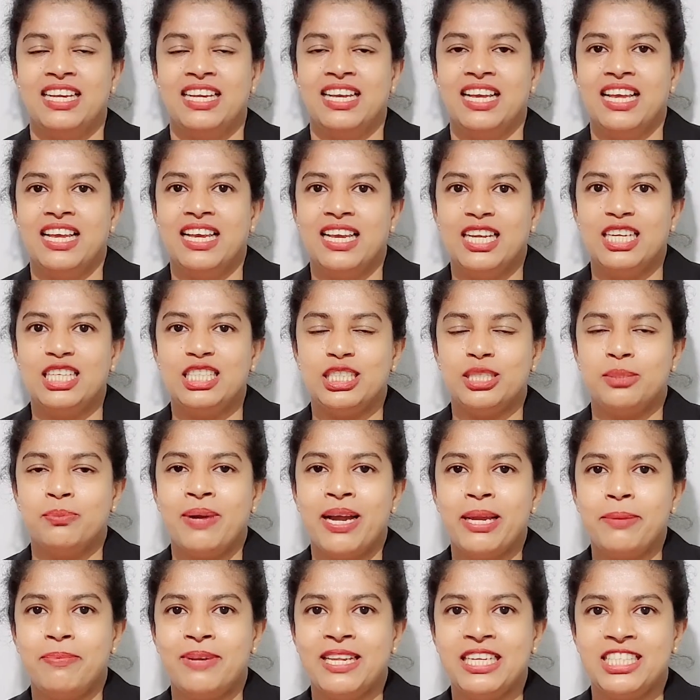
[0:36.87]
It's my
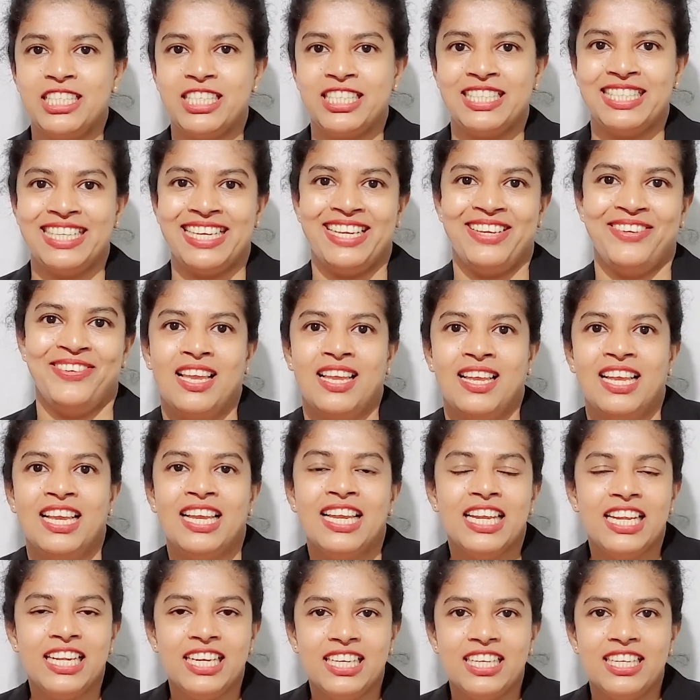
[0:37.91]
pleasure, David.
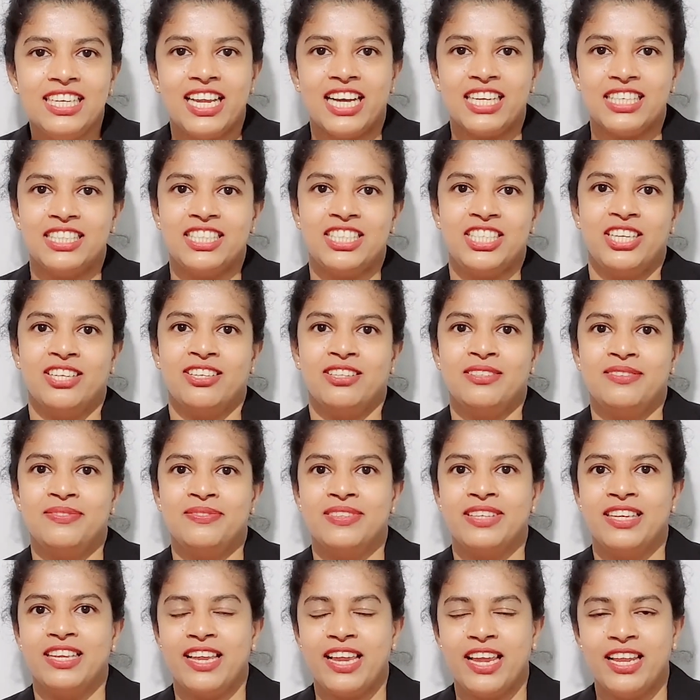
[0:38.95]
In a nutshell,
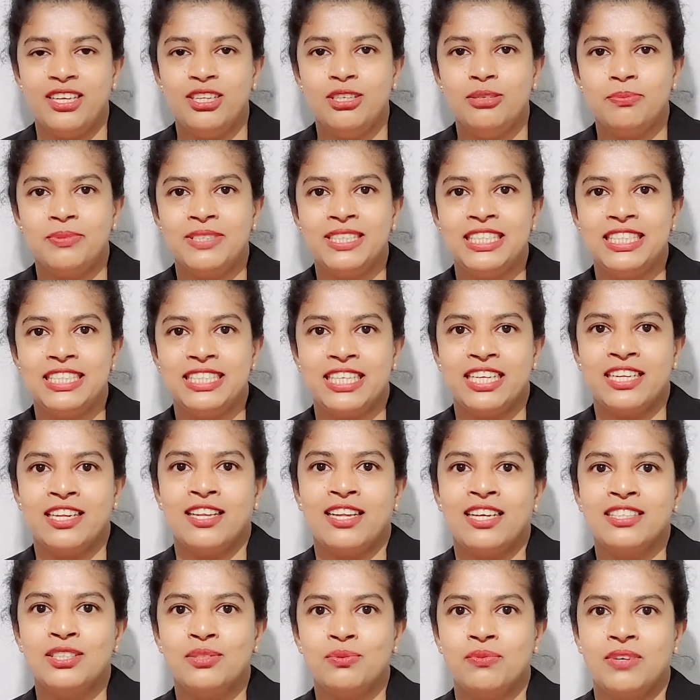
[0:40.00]
can you please tell
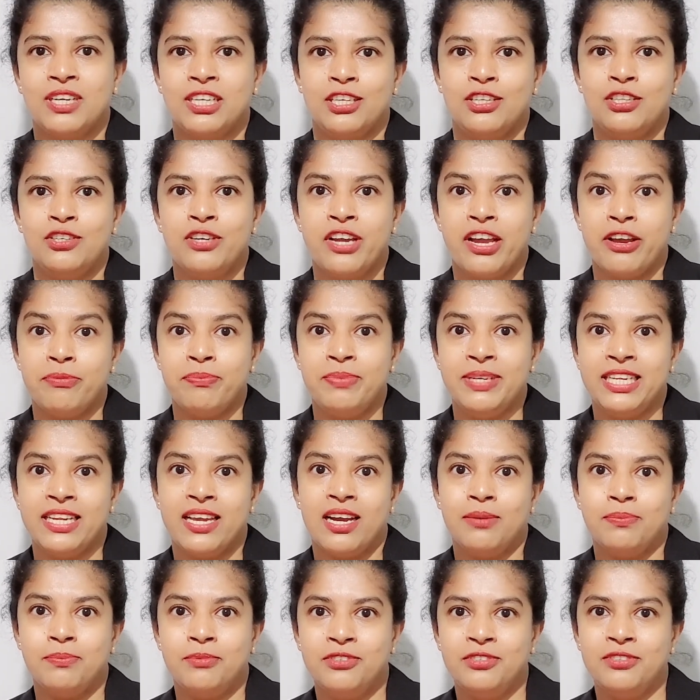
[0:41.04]
us what you have been
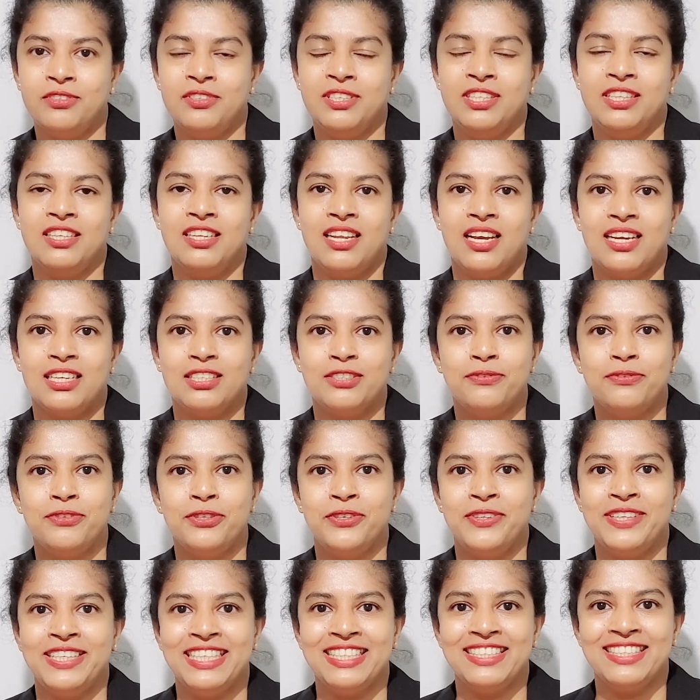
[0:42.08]
up to in the last few
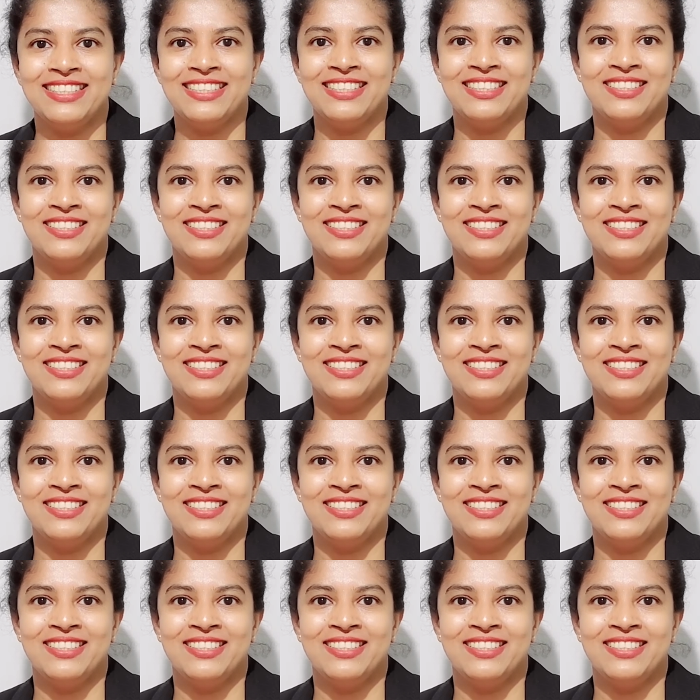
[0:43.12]
years?